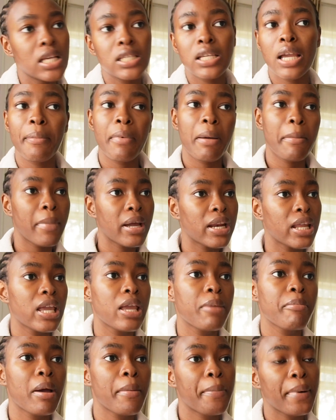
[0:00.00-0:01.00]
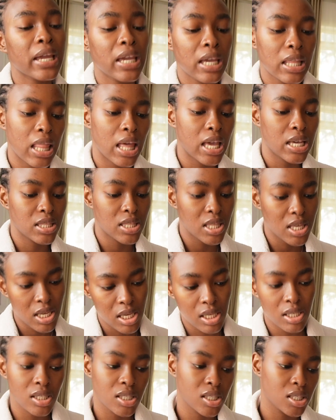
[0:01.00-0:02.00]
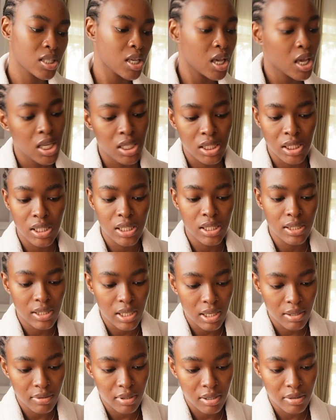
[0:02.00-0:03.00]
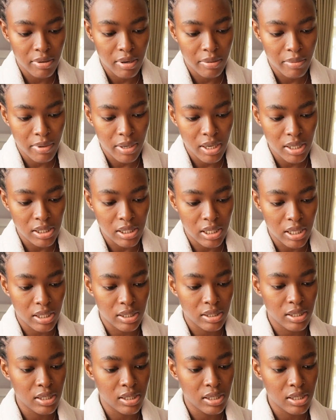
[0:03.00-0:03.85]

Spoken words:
Got my money in my pocket like this. This time give my money like